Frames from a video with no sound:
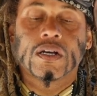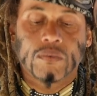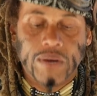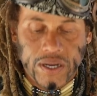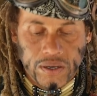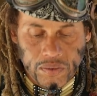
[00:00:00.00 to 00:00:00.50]

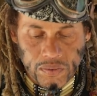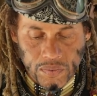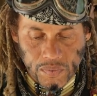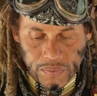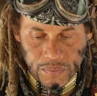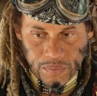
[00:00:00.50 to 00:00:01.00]
where
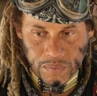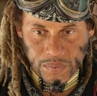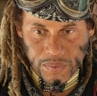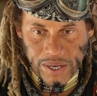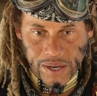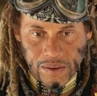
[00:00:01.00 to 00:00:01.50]

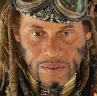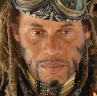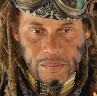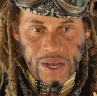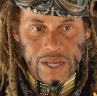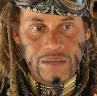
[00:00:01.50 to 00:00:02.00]

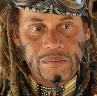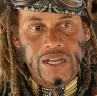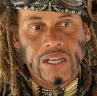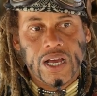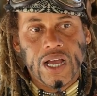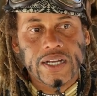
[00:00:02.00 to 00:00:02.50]
my
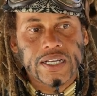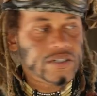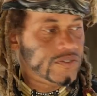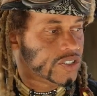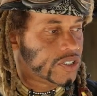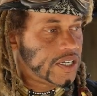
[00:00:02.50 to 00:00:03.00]
line had
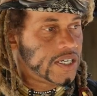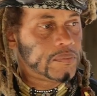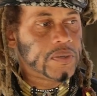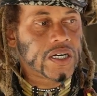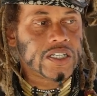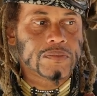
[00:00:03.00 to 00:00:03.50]
originated,
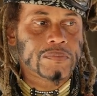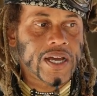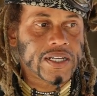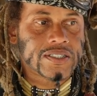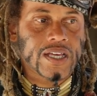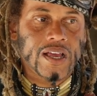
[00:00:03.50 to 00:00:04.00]
because by
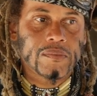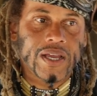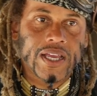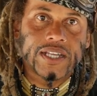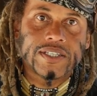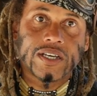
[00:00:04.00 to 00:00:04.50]
the time
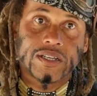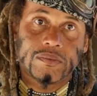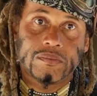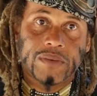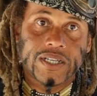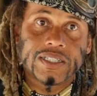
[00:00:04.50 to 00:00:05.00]
I had
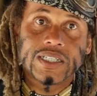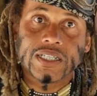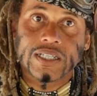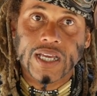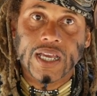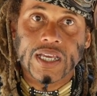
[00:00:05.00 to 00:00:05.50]
done my
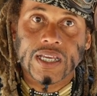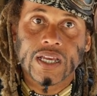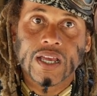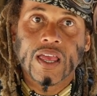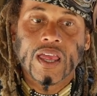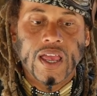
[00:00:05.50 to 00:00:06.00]
DNA,
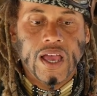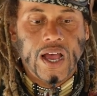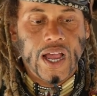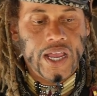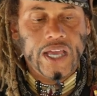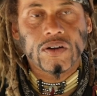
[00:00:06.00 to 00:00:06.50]

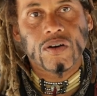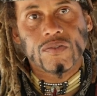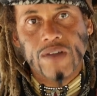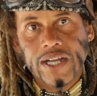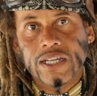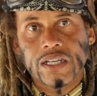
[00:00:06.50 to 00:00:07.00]
I had
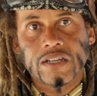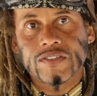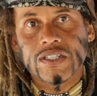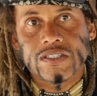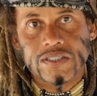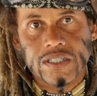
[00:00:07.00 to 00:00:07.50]
already lived
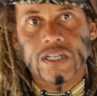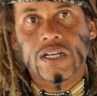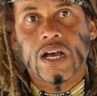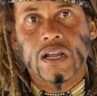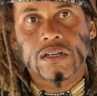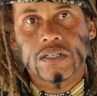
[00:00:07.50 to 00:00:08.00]
in
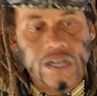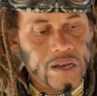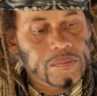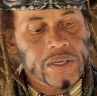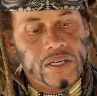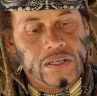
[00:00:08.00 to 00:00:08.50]
Senegal,
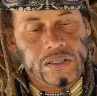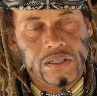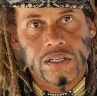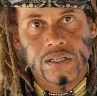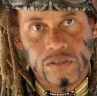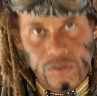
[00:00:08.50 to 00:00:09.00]
Gambia,
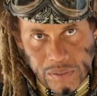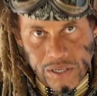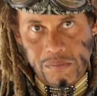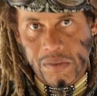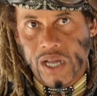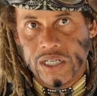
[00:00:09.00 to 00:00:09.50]
and a little bit
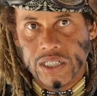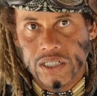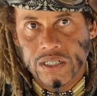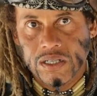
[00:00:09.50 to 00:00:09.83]
in Mali.